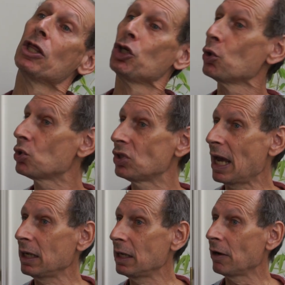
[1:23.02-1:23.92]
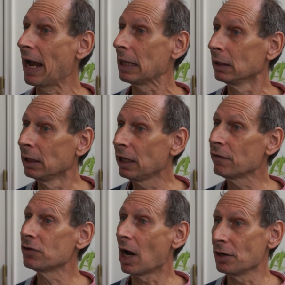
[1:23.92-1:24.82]
Jews stayed here and
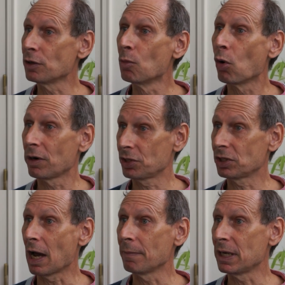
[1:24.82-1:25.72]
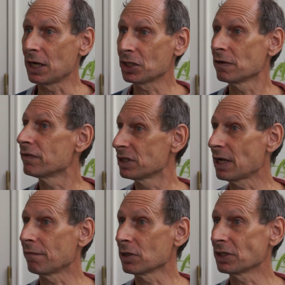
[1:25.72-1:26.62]
lived under Moorish domination for
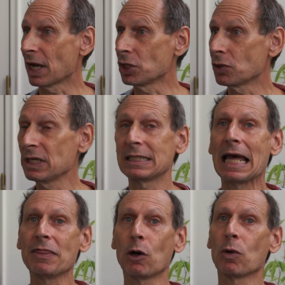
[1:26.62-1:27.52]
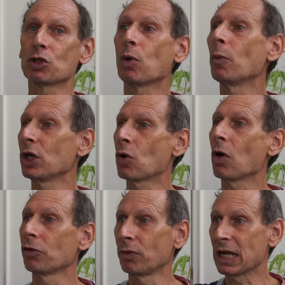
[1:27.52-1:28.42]
several centuries. Then there was what we
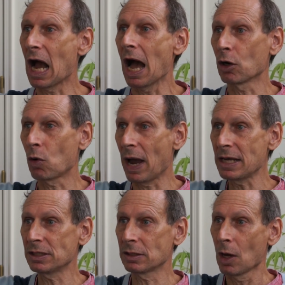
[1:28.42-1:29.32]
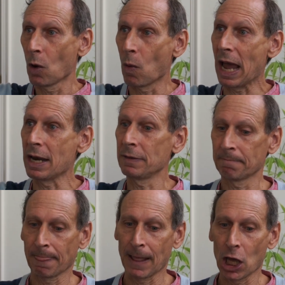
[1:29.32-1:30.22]
call the Reconquest,
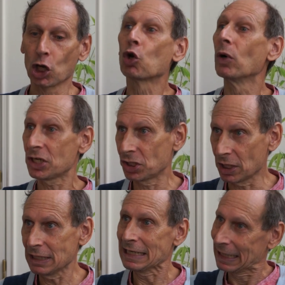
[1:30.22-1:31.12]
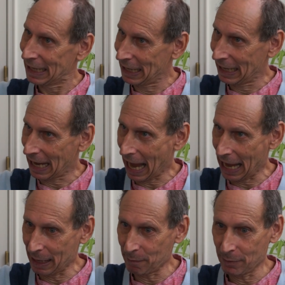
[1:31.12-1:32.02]
when Christians
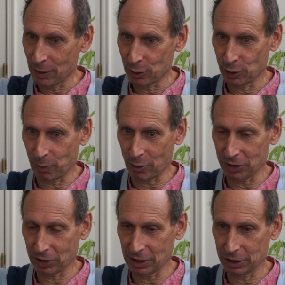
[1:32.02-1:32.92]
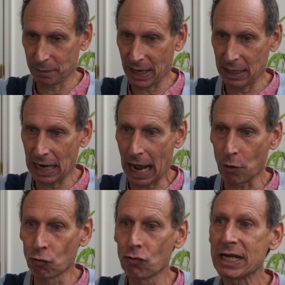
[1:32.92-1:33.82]
came to Portugal and Spain
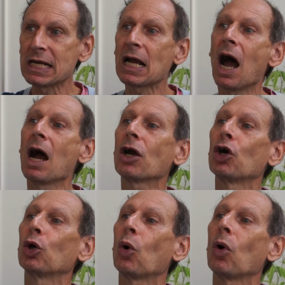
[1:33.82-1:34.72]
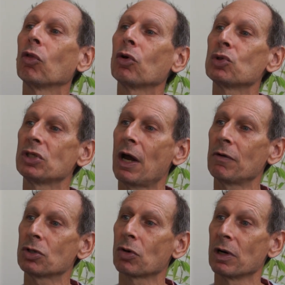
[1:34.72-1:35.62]
and reconquered all those
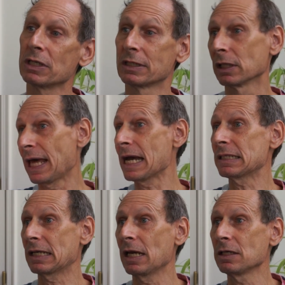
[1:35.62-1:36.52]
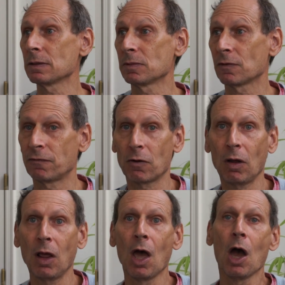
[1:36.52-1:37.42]
territories. The last kingdom to
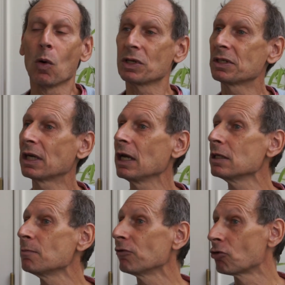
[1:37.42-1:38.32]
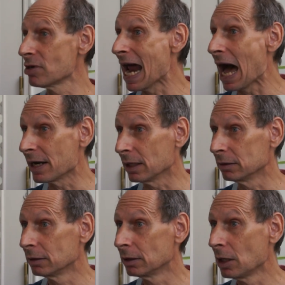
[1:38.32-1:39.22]
fall was the Kingdom of
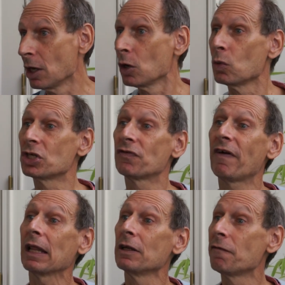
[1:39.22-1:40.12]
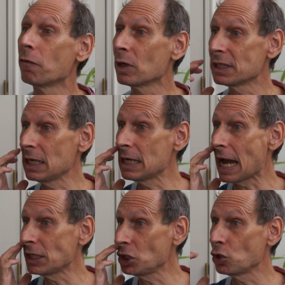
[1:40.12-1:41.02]
Granada, which fell in
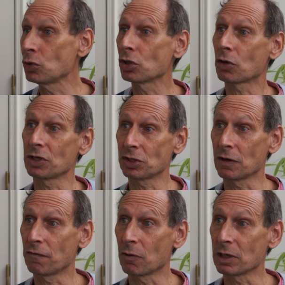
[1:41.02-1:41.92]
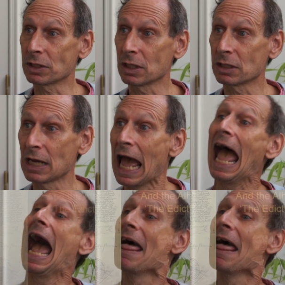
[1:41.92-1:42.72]
1492 to Christian forces.